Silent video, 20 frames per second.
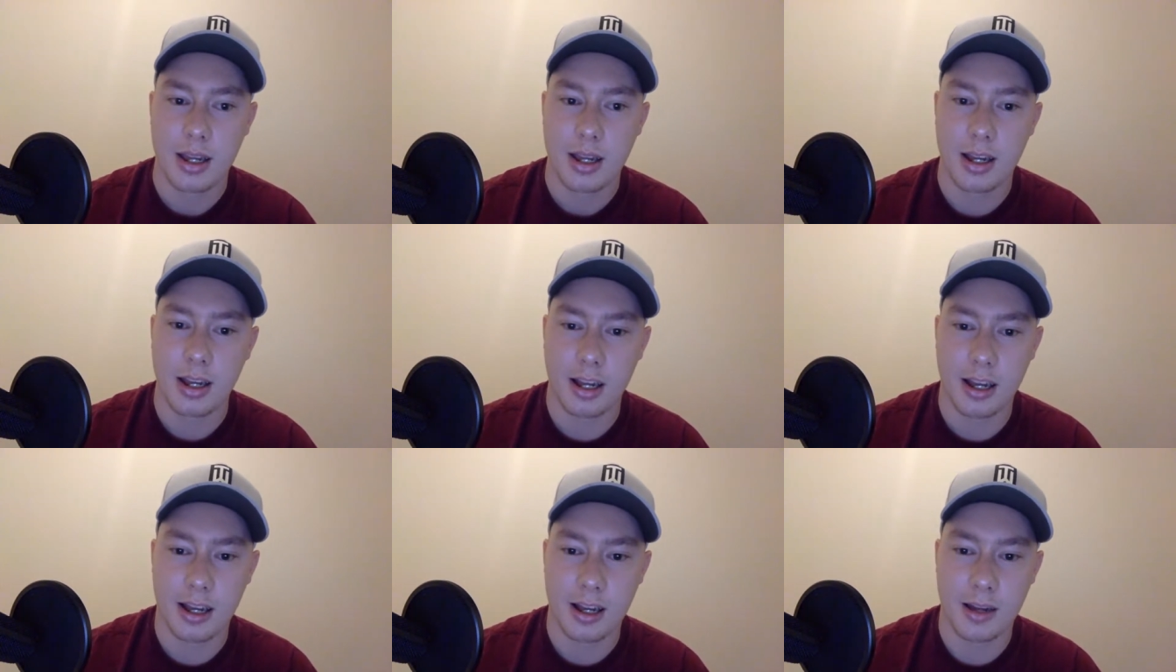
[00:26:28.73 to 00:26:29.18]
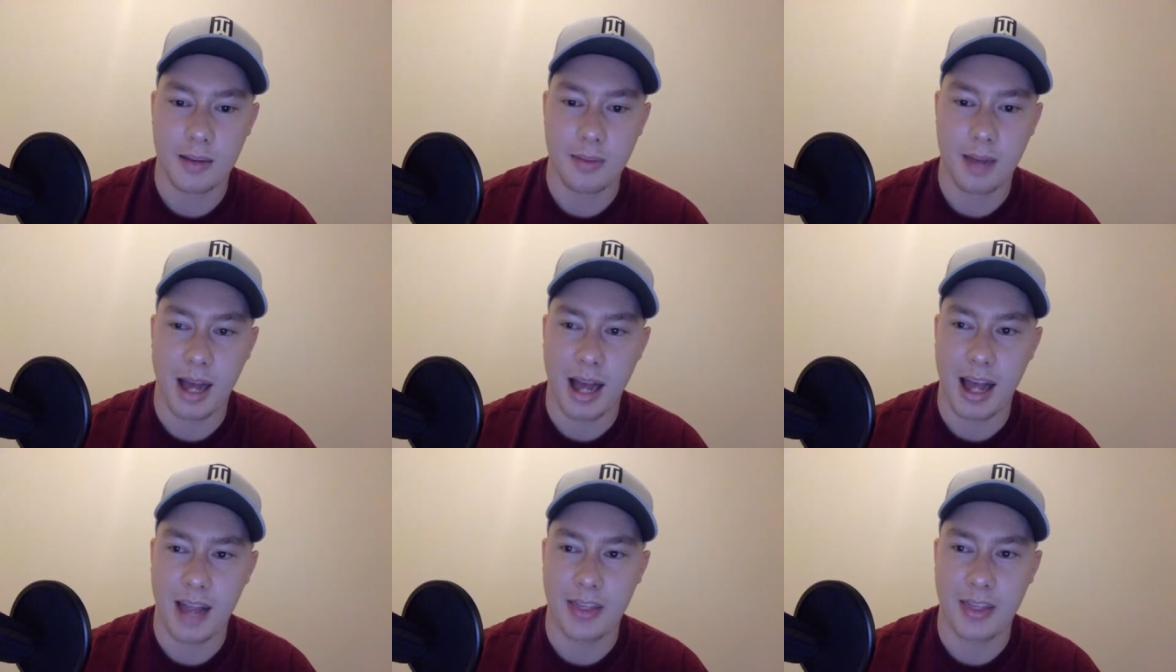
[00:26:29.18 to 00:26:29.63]

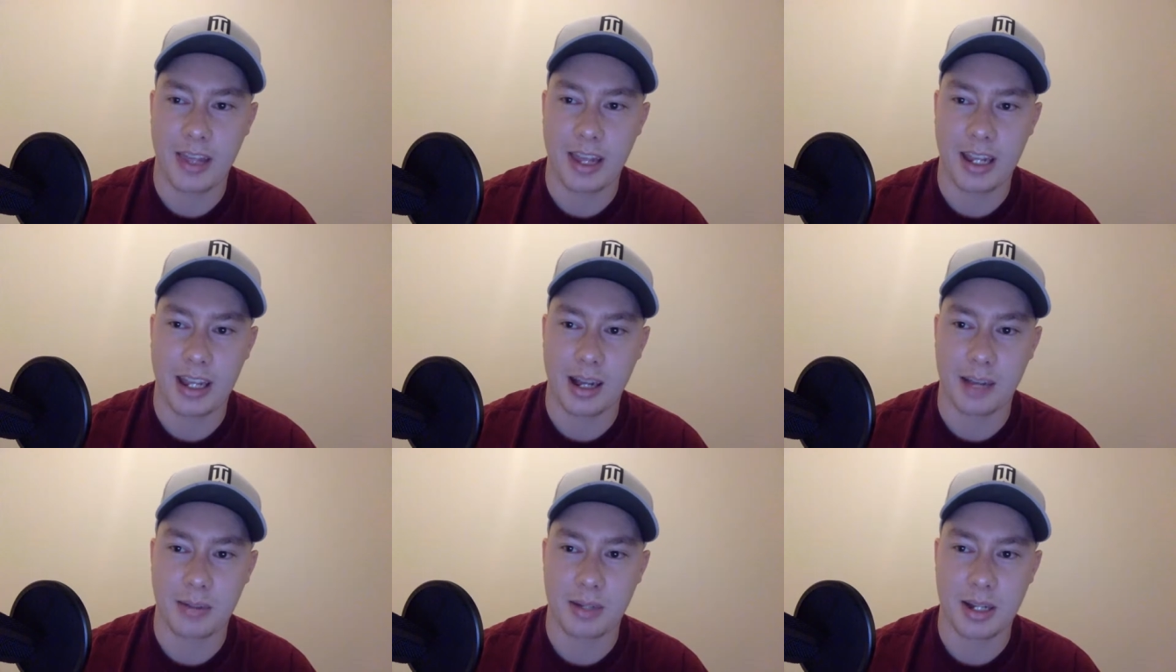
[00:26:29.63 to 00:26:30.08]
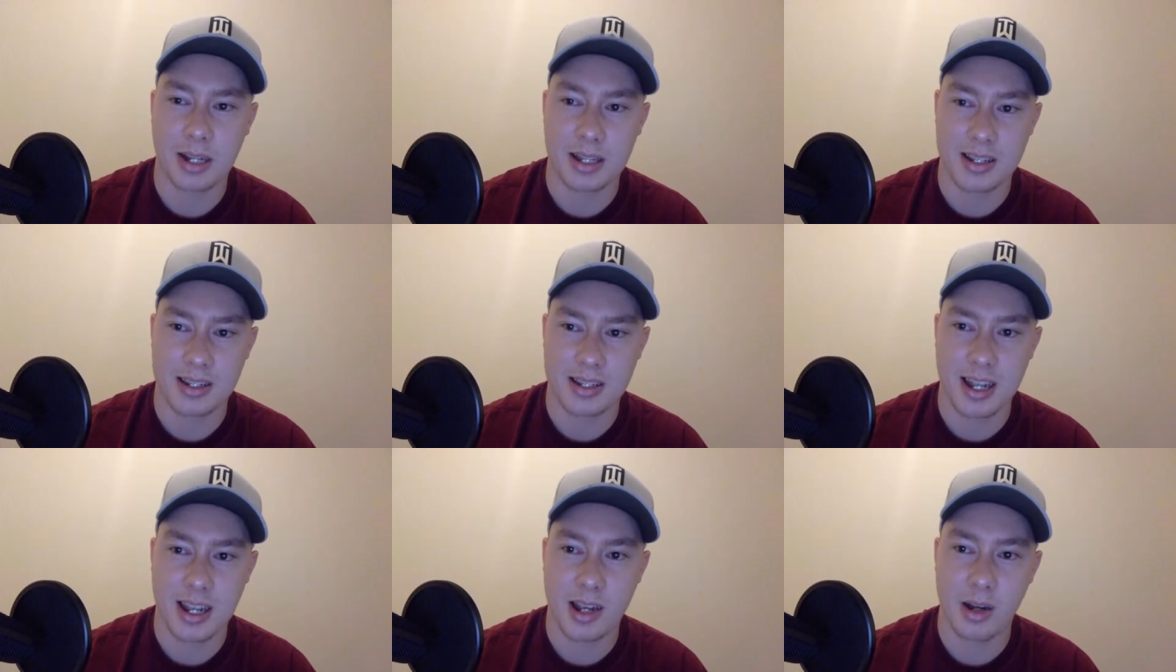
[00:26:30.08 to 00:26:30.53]
I think I'm going to
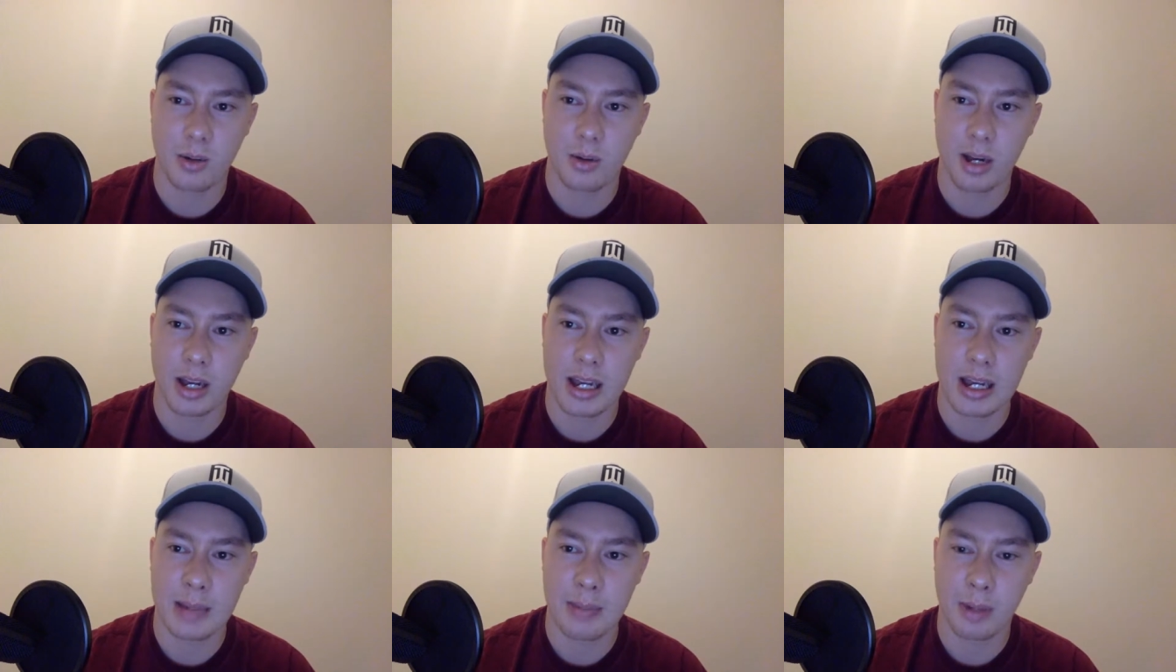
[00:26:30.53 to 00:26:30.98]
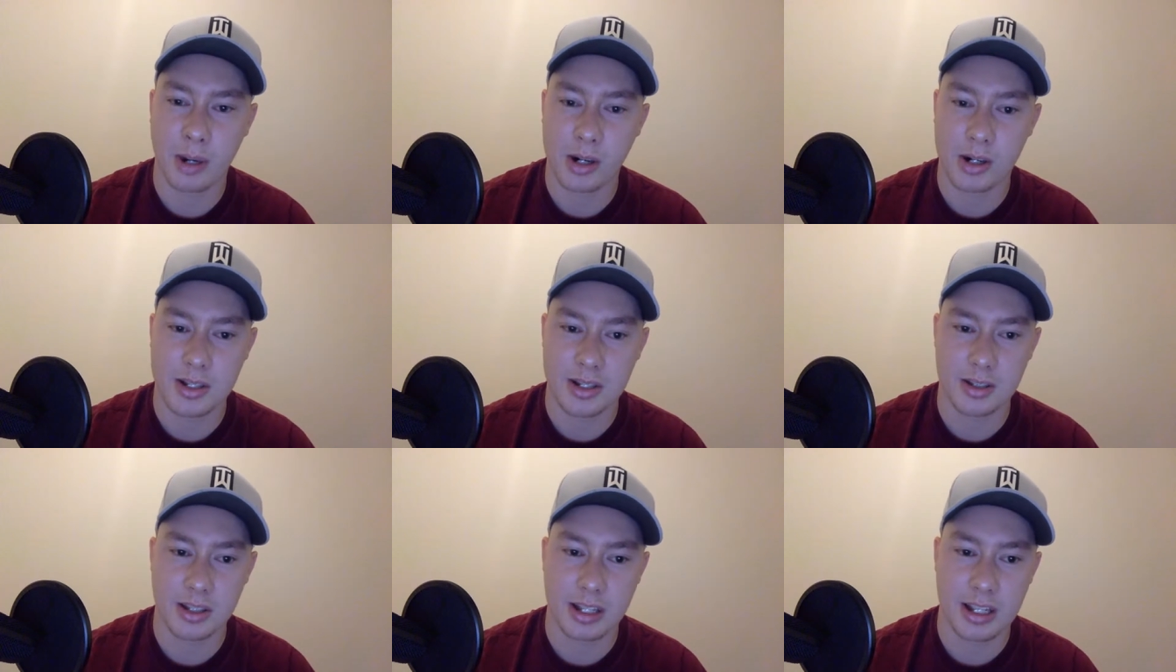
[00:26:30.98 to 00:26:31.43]
stay away
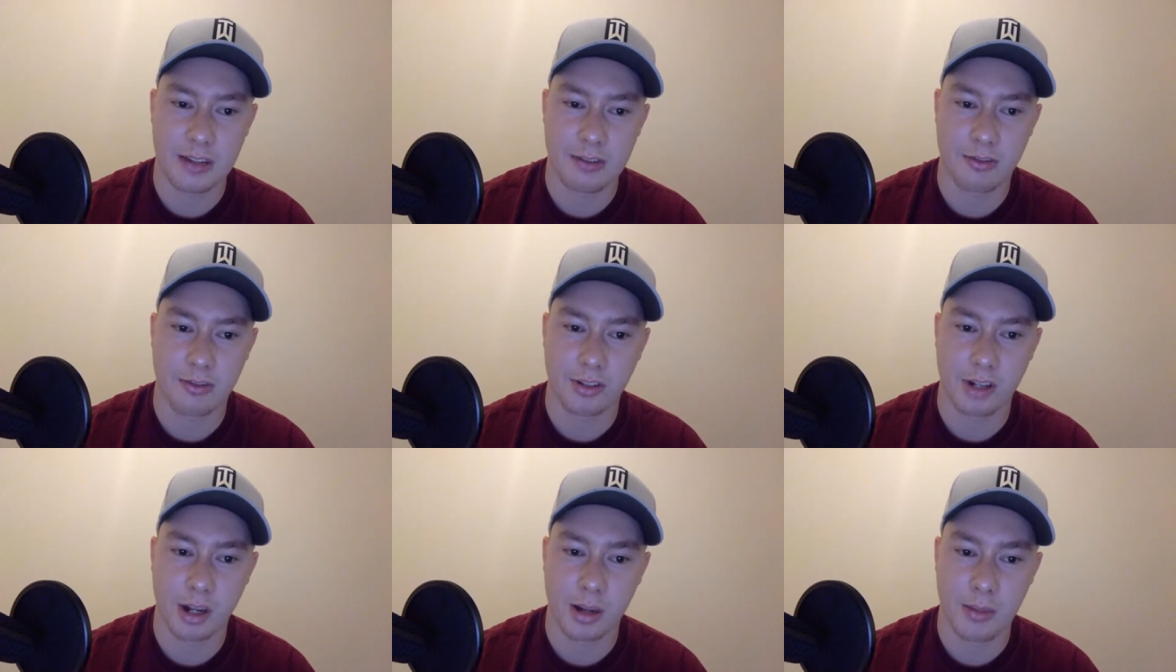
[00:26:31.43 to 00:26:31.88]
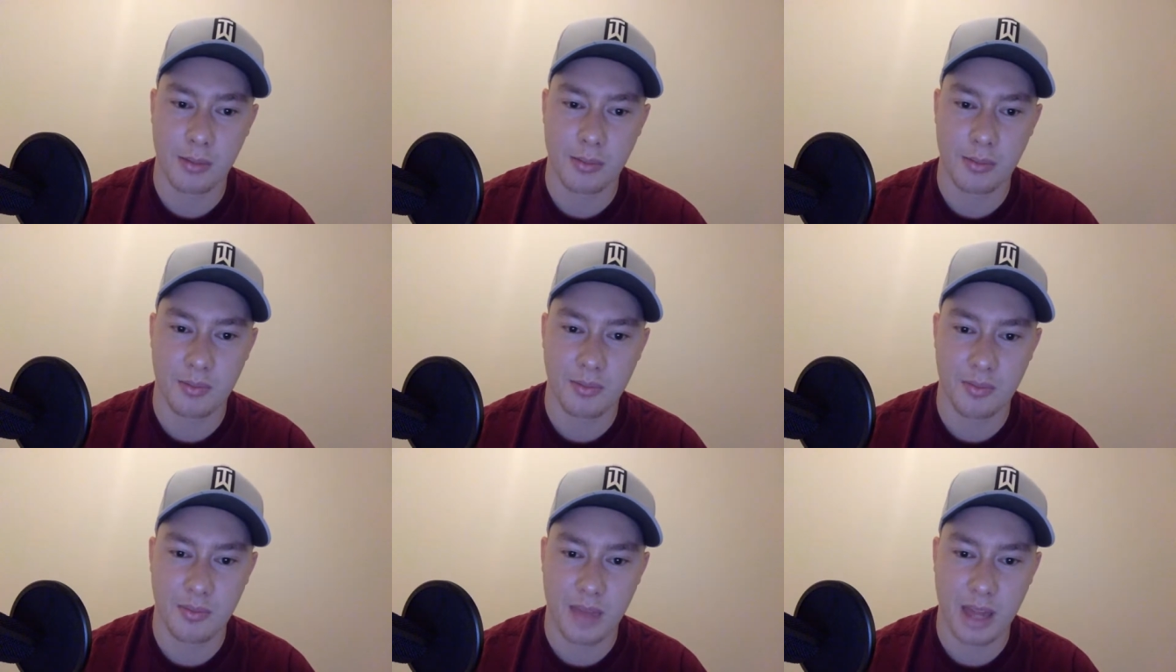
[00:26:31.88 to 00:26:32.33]
personally from
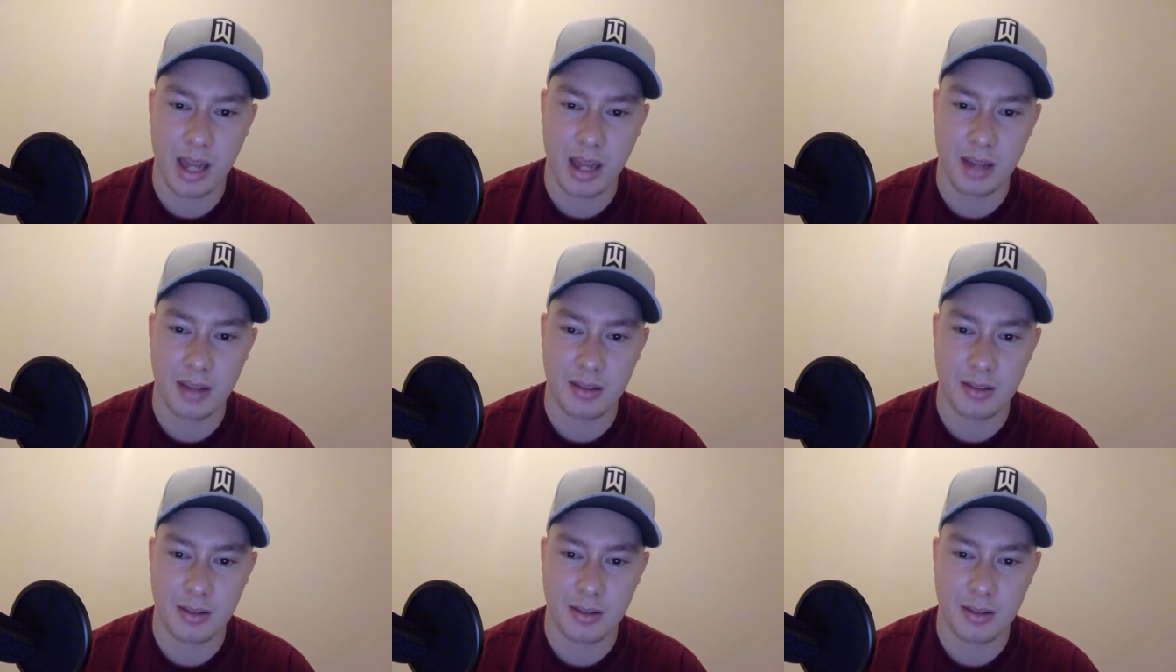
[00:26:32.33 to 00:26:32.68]
that